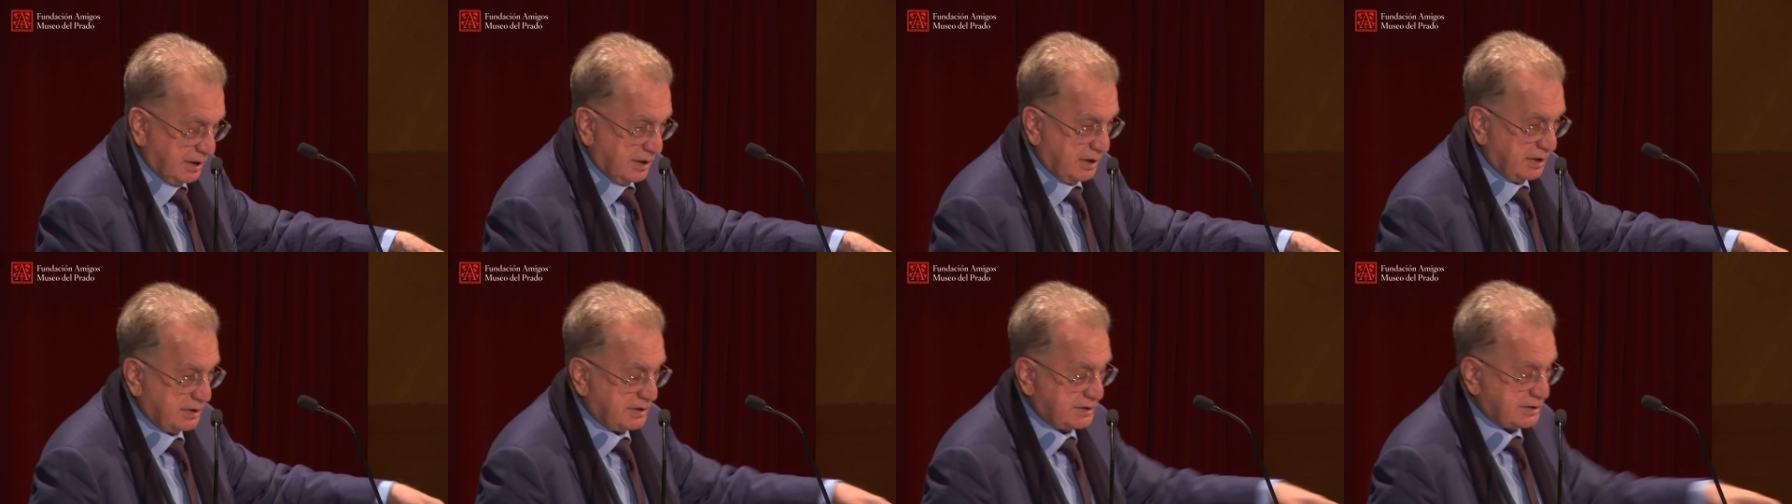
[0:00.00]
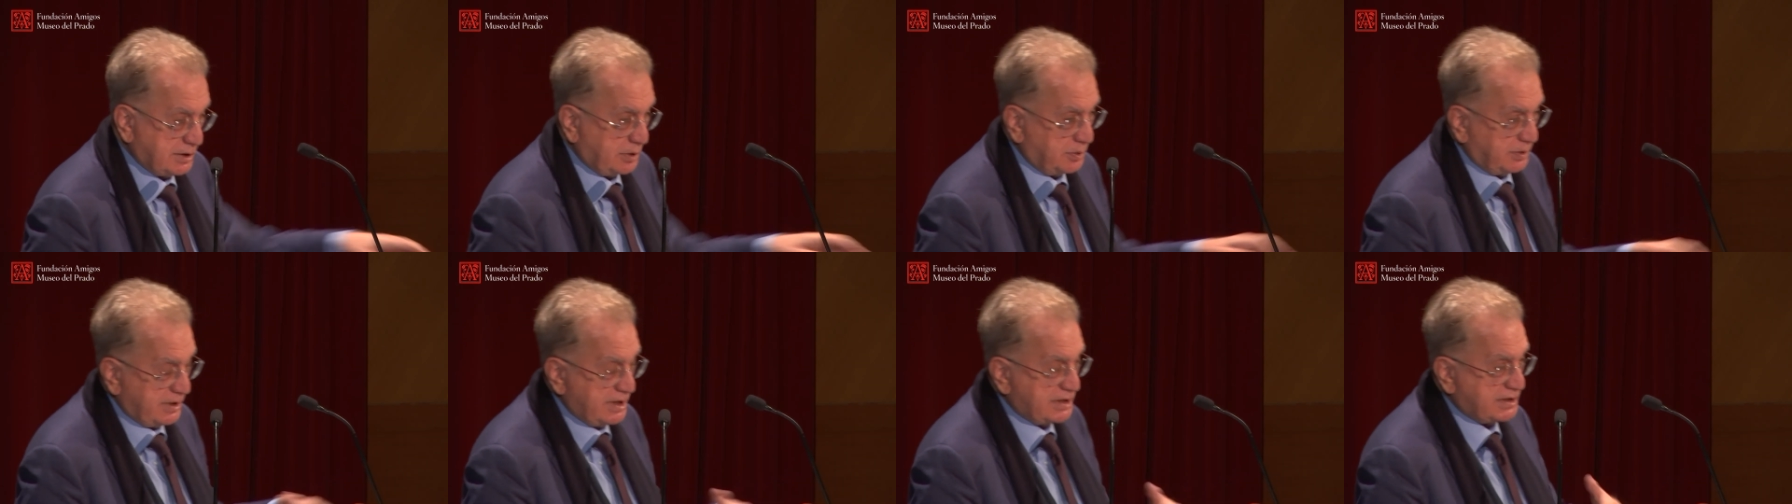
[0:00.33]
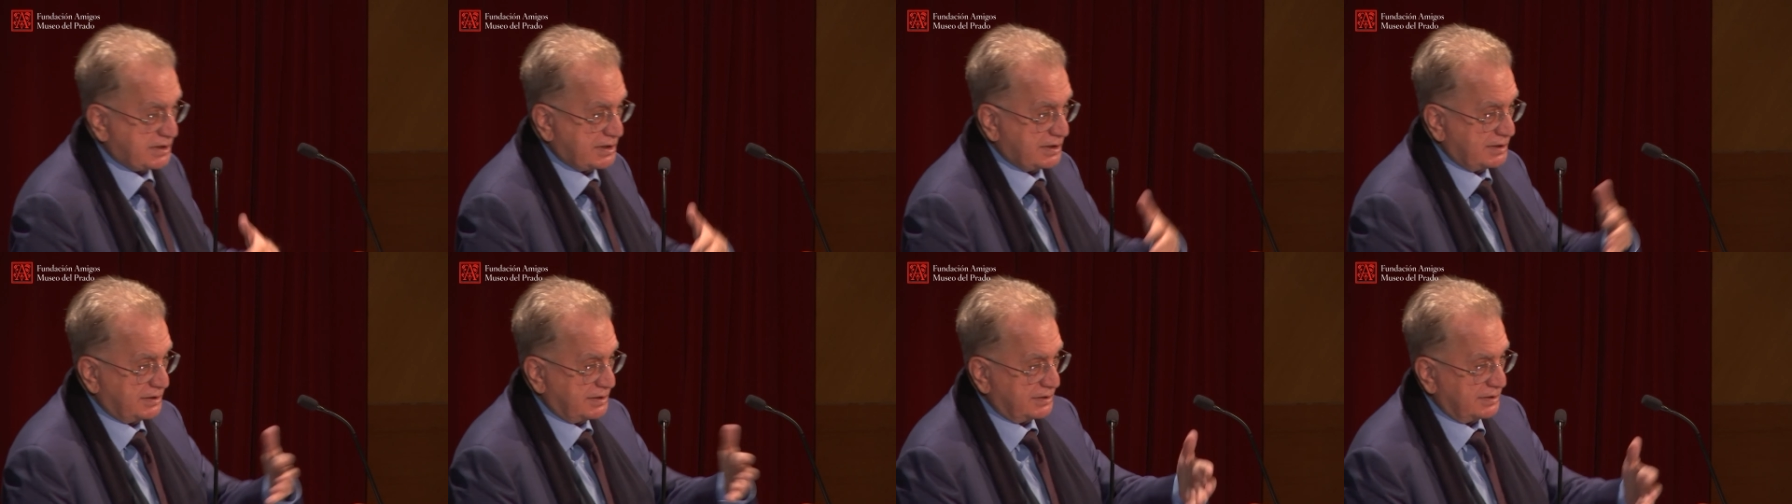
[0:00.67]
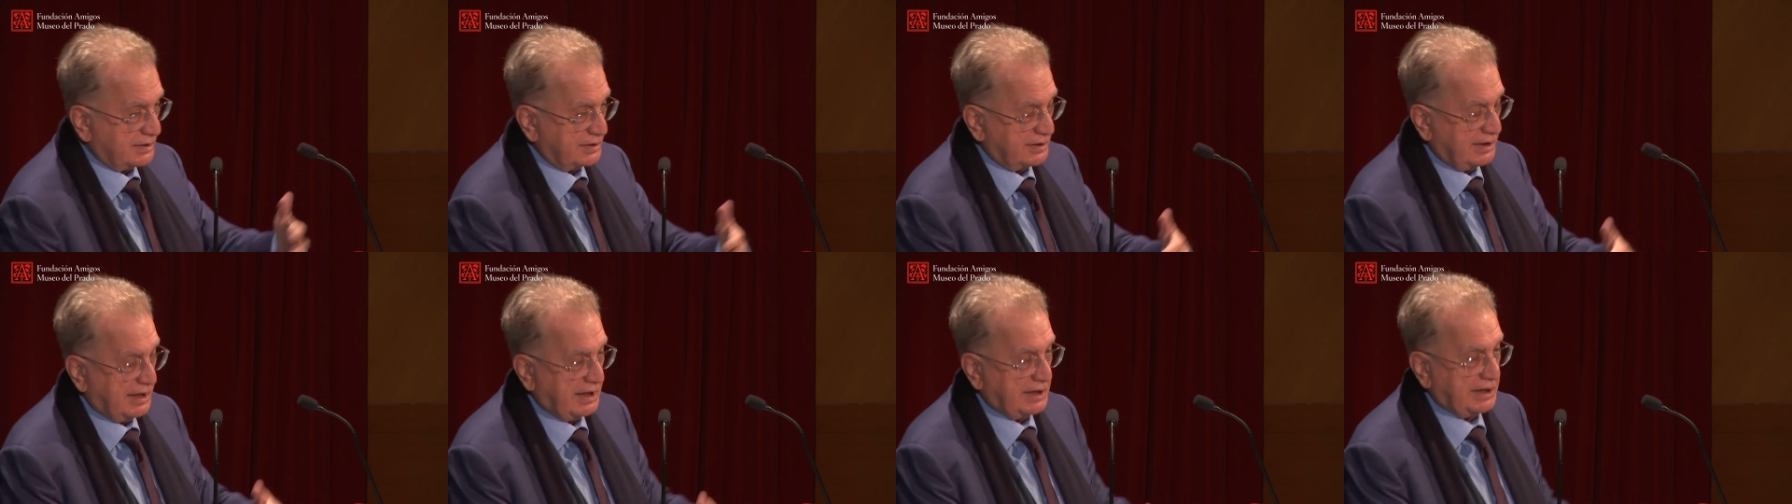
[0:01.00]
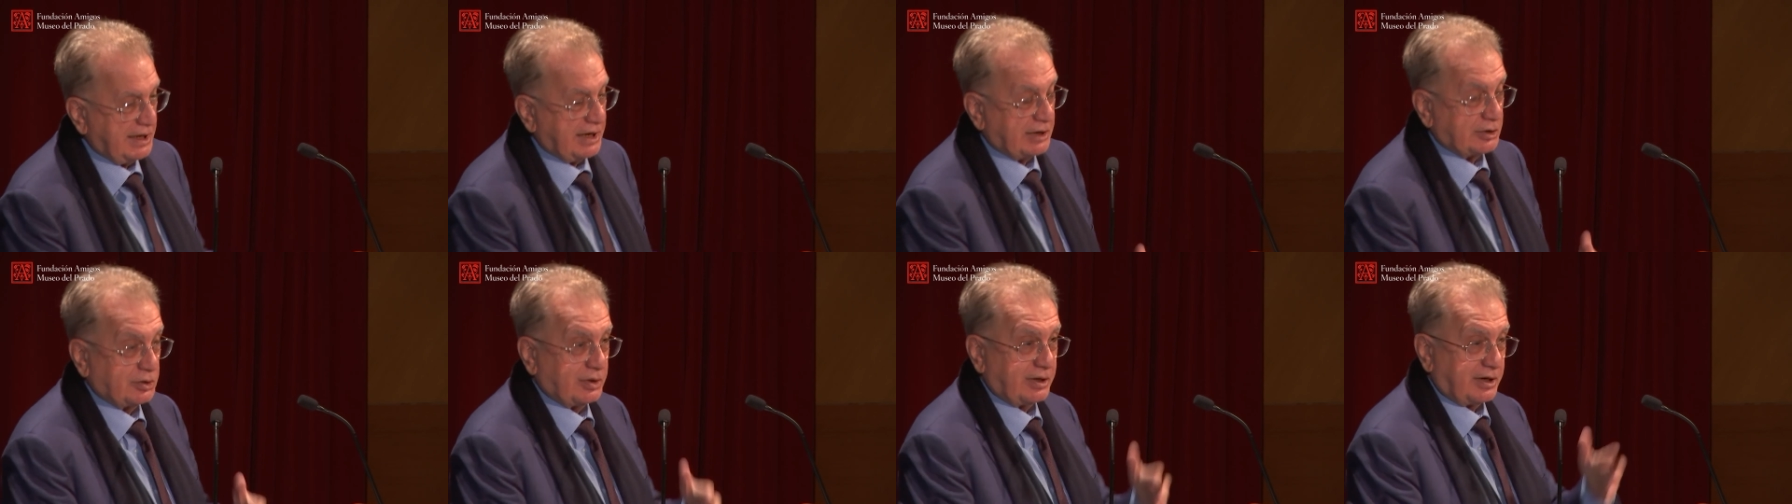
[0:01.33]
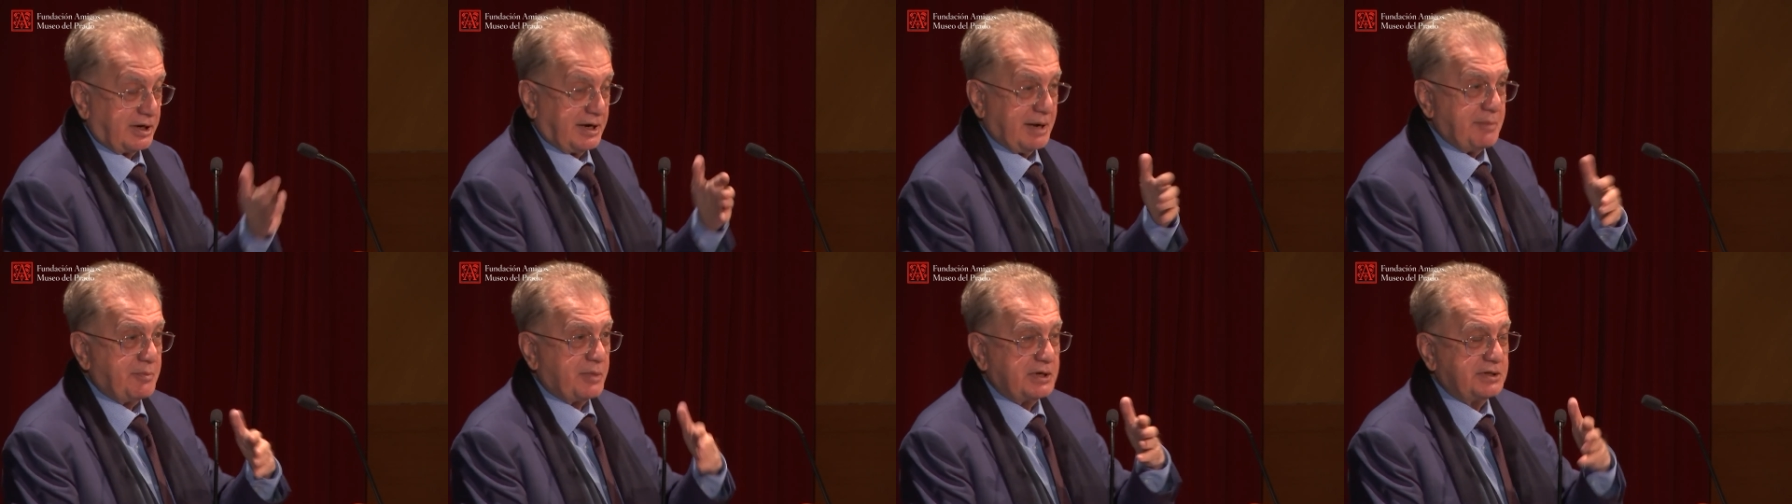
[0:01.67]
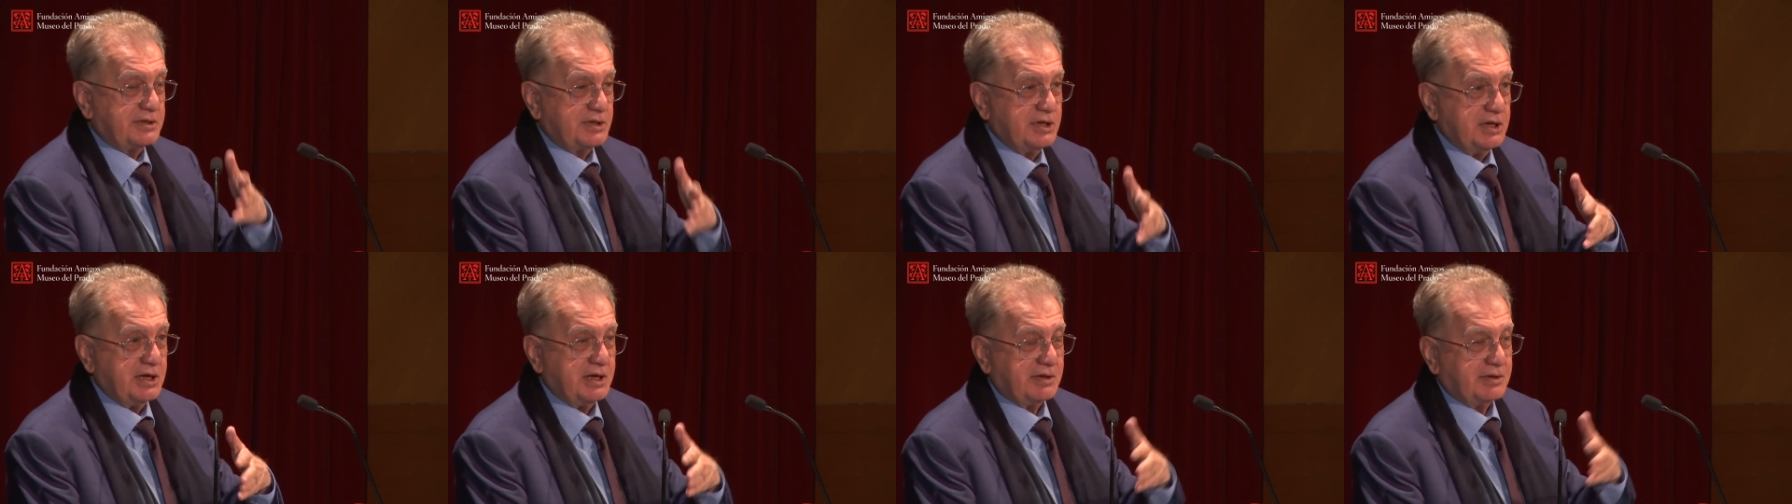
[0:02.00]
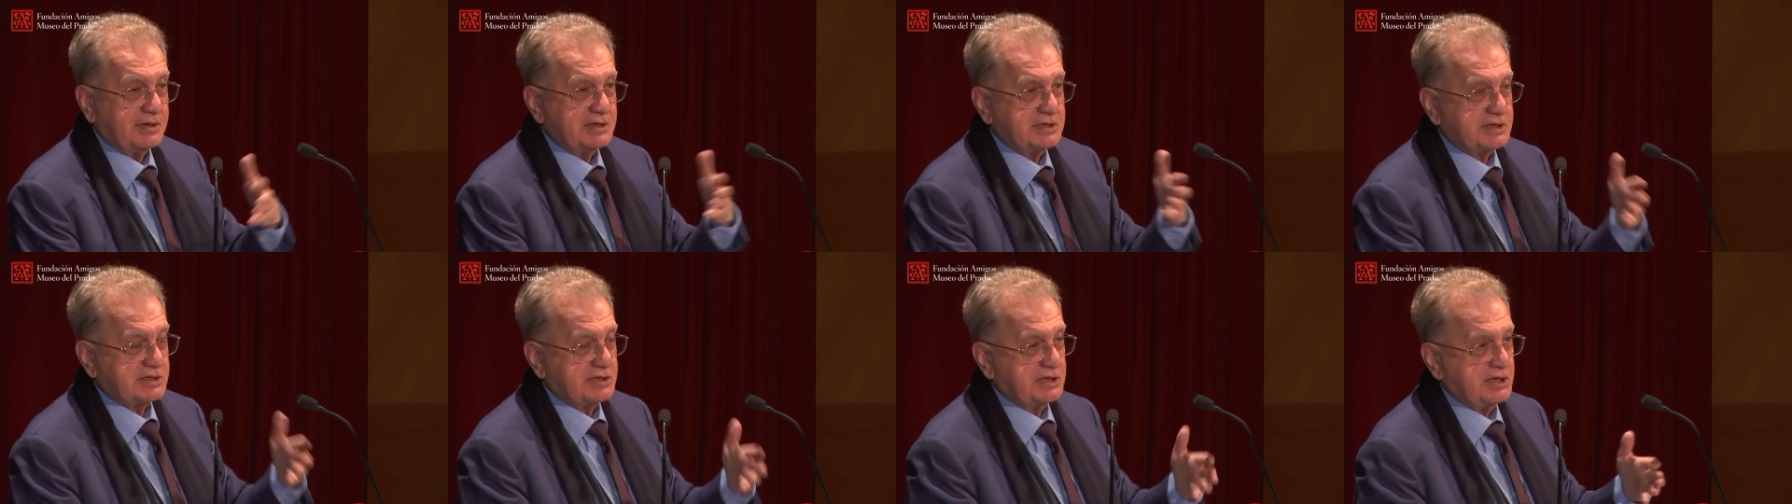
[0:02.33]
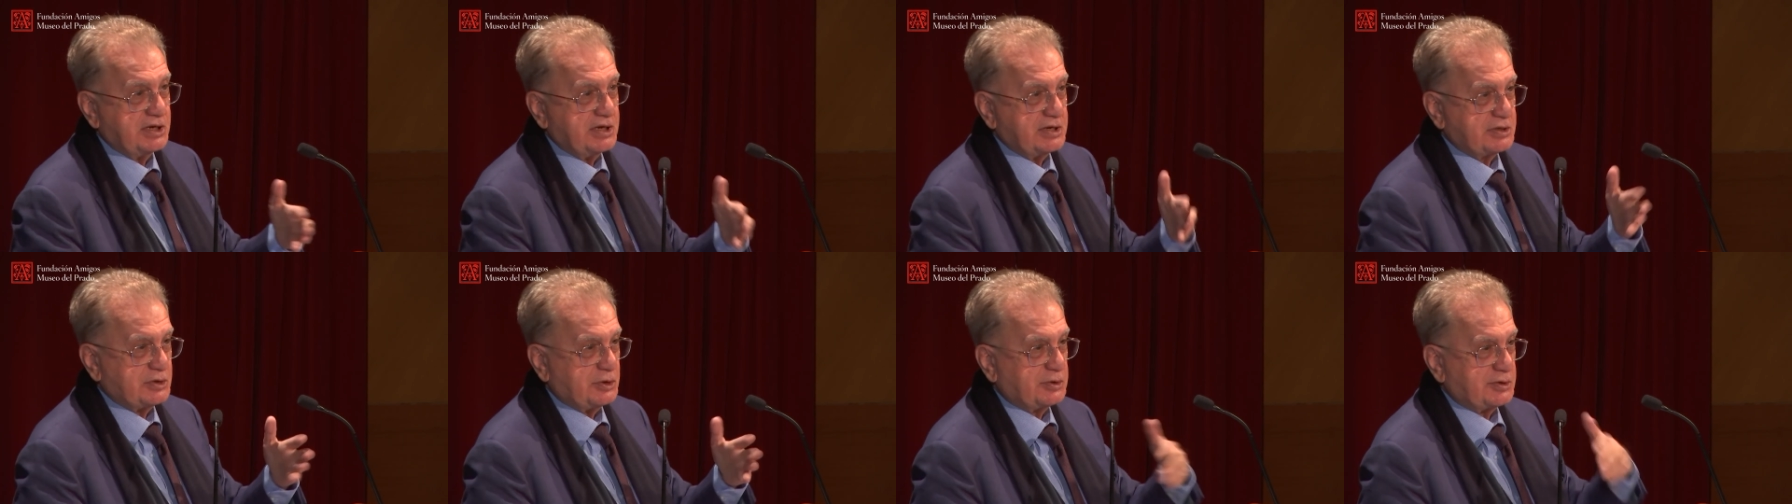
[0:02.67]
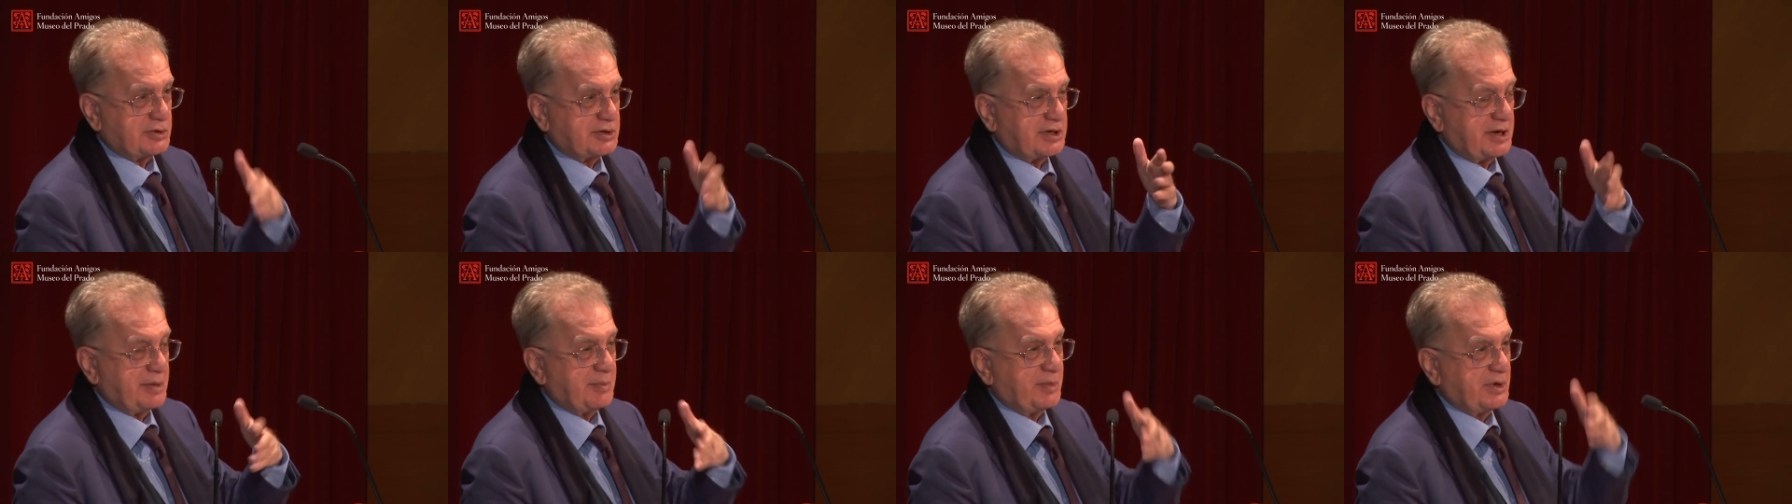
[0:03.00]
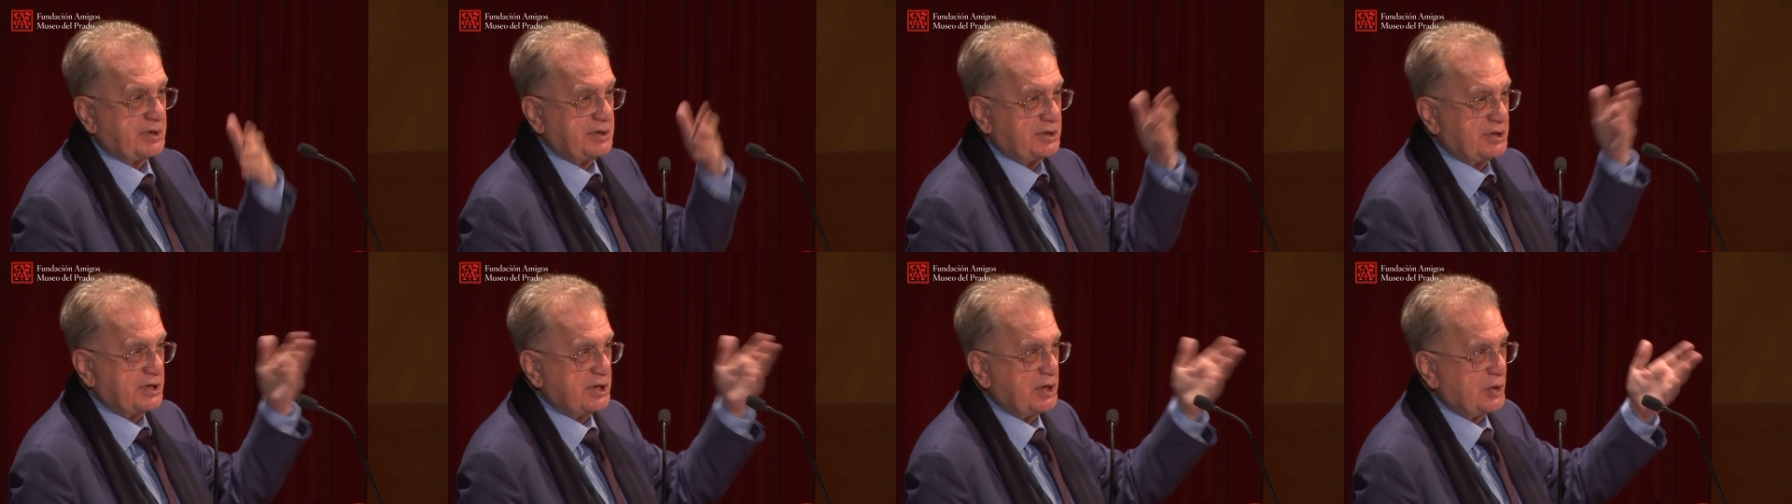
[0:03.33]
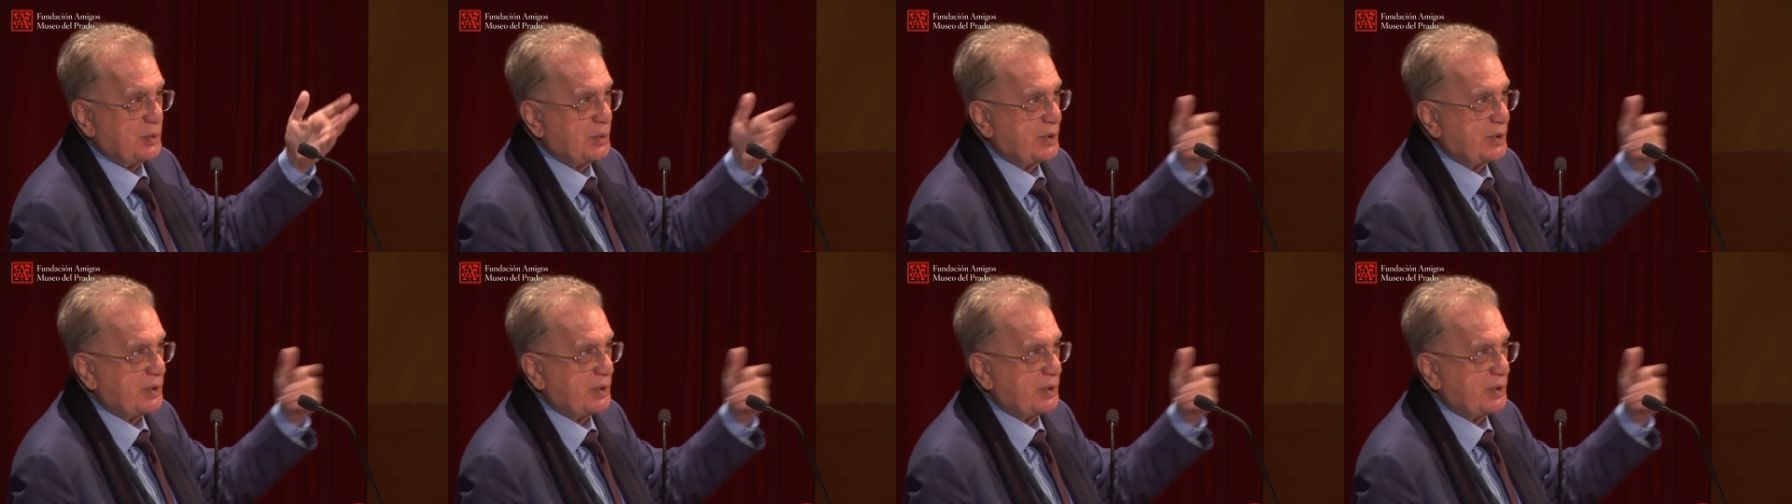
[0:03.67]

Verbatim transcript: So this is Leonardo. Rembrandt here, this year is also Rembrandt year.